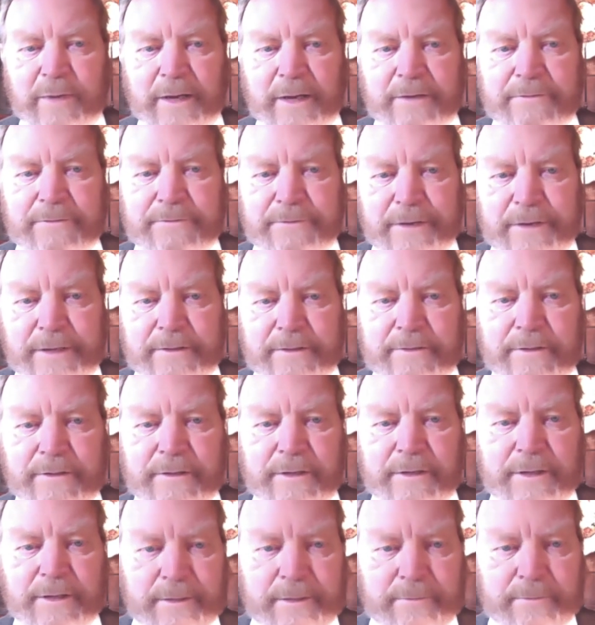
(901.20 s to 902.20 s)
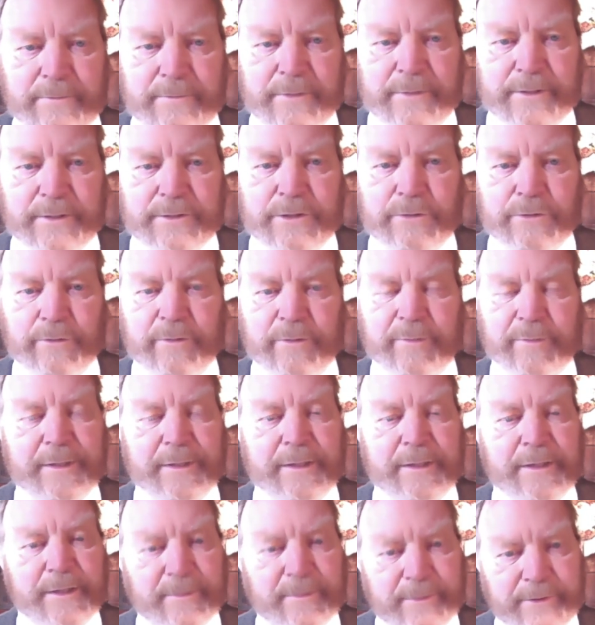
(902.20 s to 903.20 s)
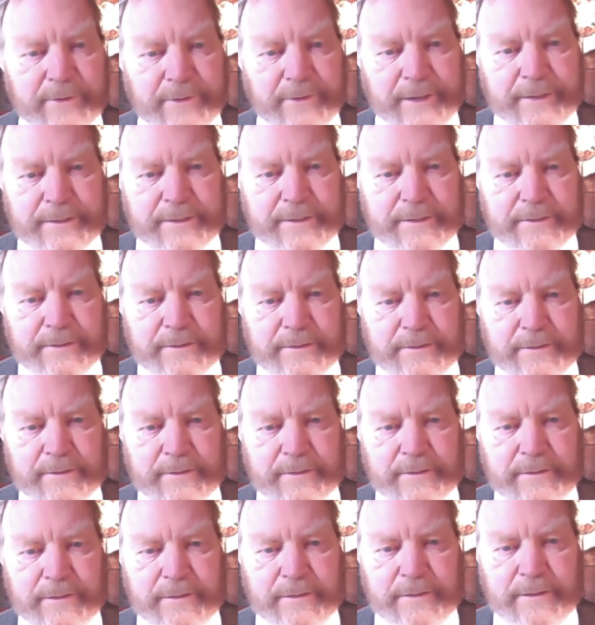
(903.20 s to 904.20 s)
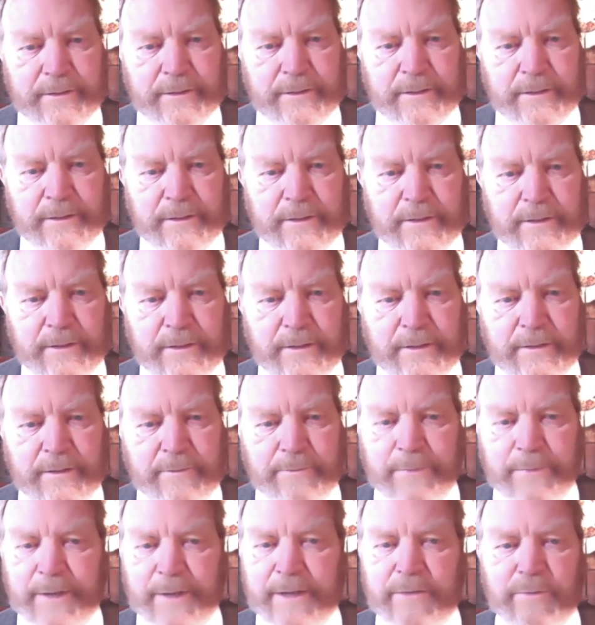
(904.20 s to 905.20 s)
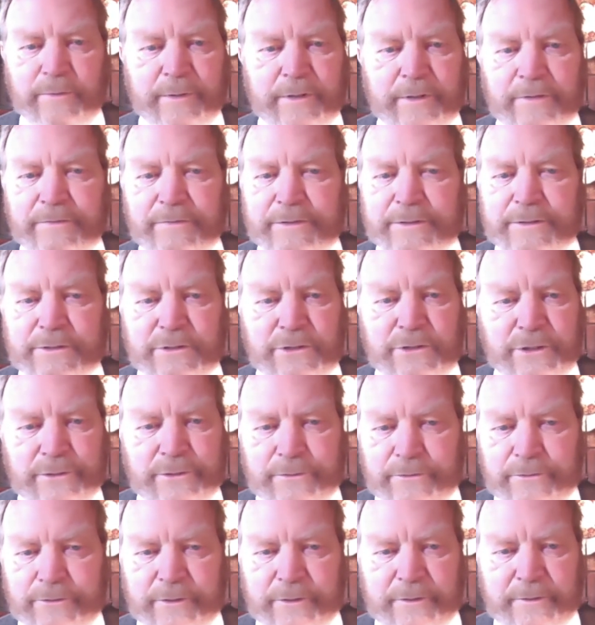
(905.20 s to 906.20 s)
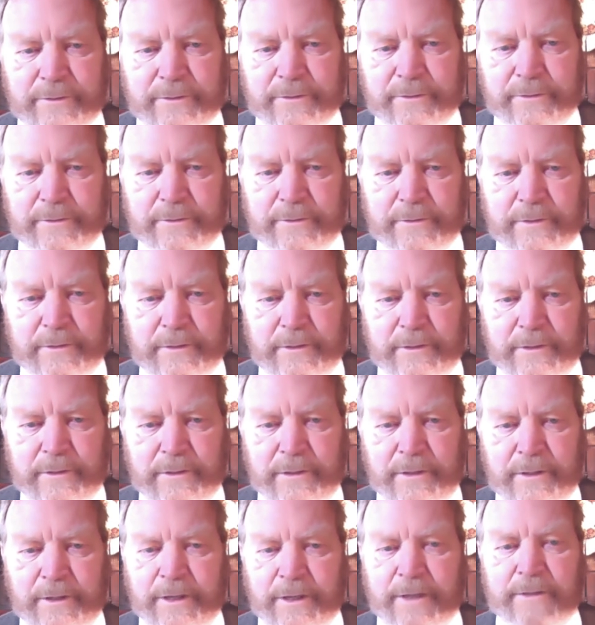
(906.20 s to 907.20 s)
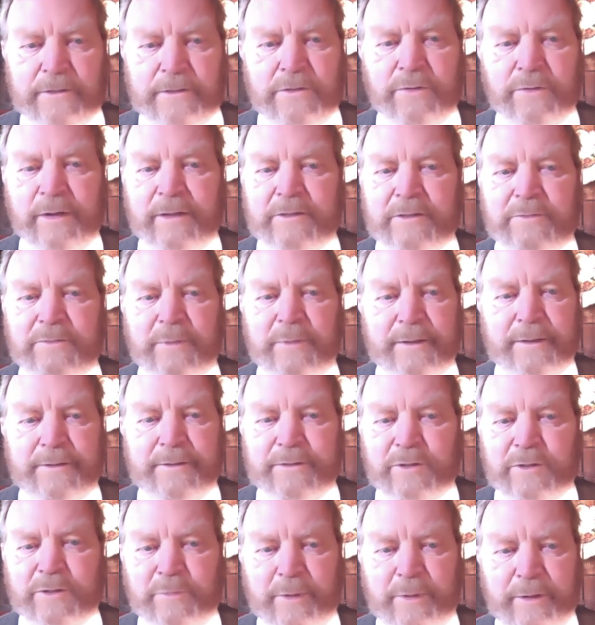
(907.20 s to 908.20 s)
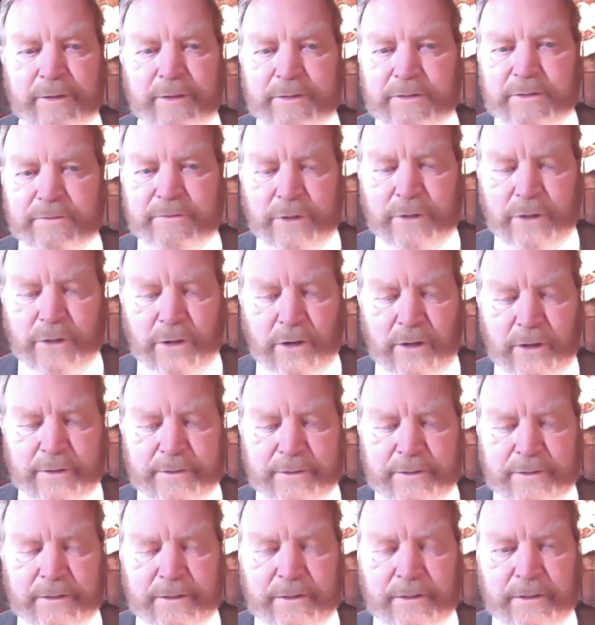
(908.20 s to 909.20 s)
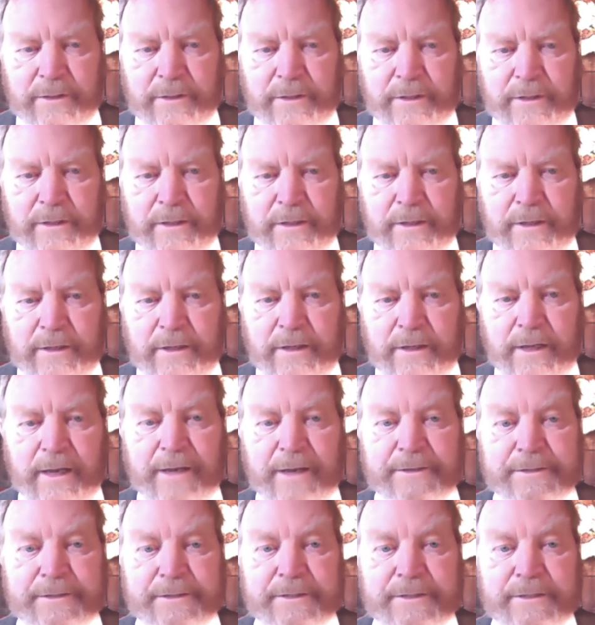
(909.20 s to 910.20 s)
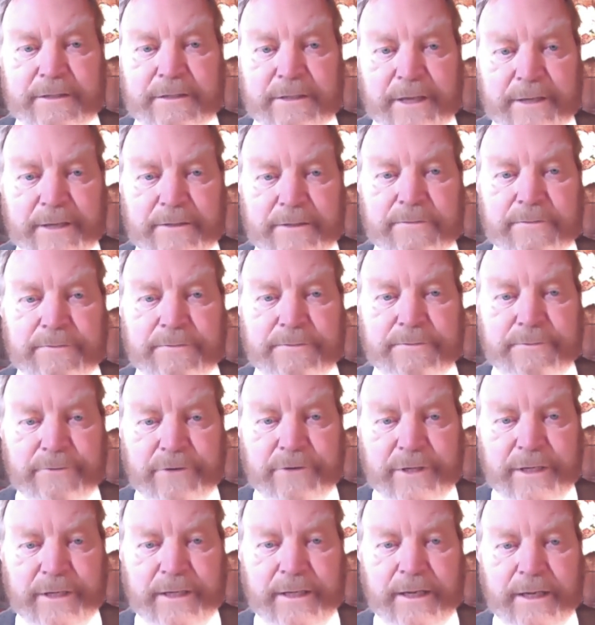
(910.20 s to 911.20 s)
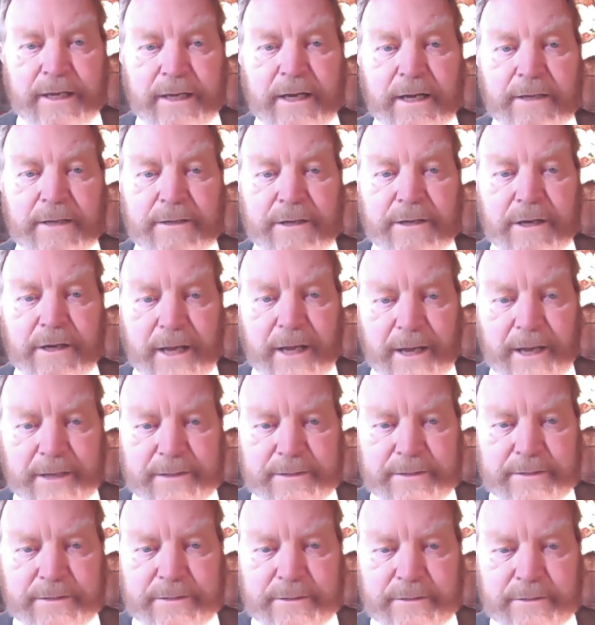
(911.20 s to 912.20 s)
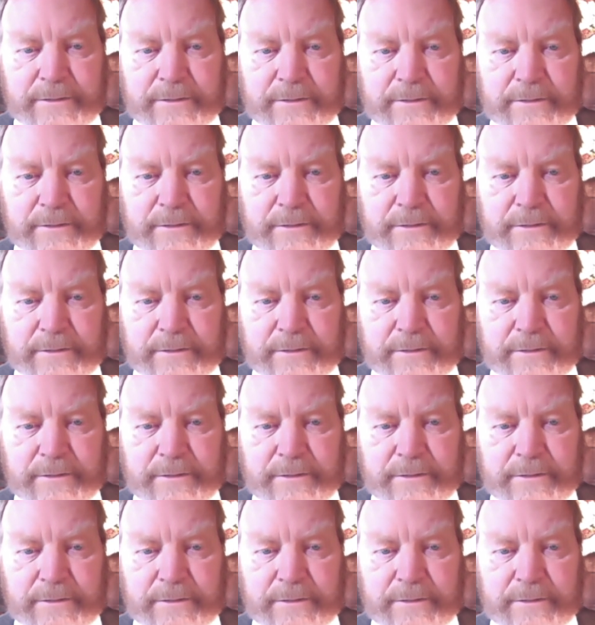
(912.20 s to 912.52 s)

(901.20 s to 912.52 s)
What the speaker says: by faith in him that you will be liberated, made one of his children, indwelt by the Spirit of God, and set free at last.